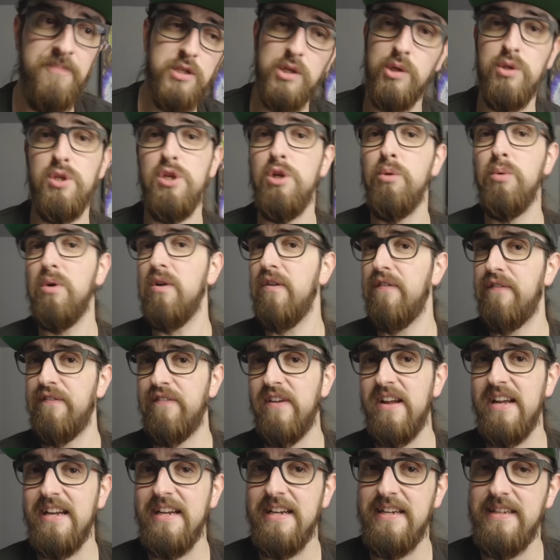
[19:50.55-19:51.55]
So you will
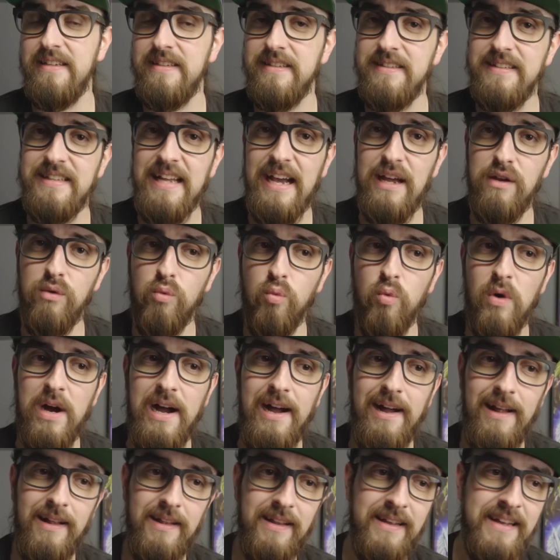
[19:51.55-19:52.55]
find that
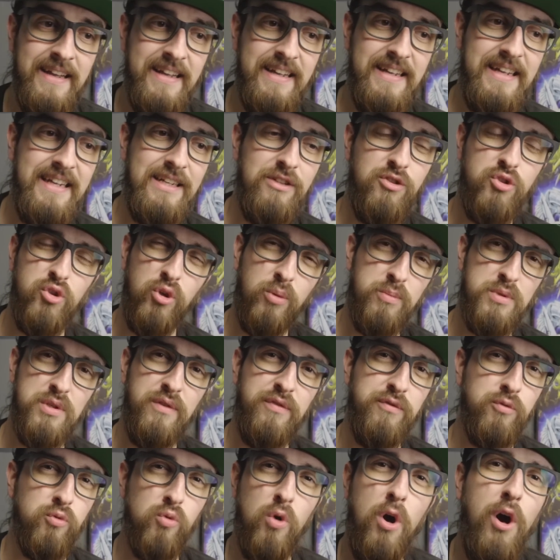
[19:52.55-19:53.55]
while in terms
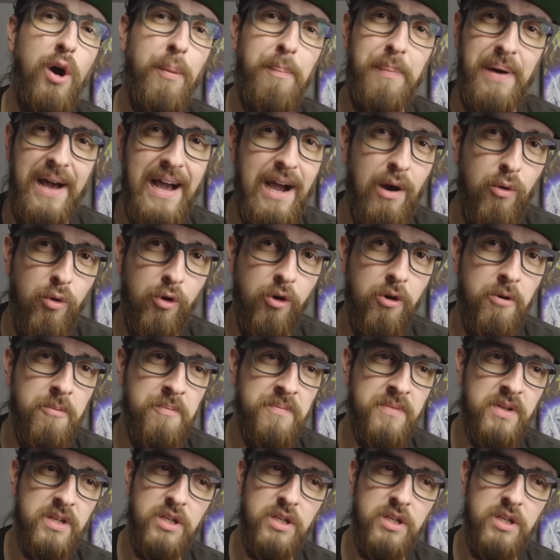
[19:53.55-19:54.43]
of raw power,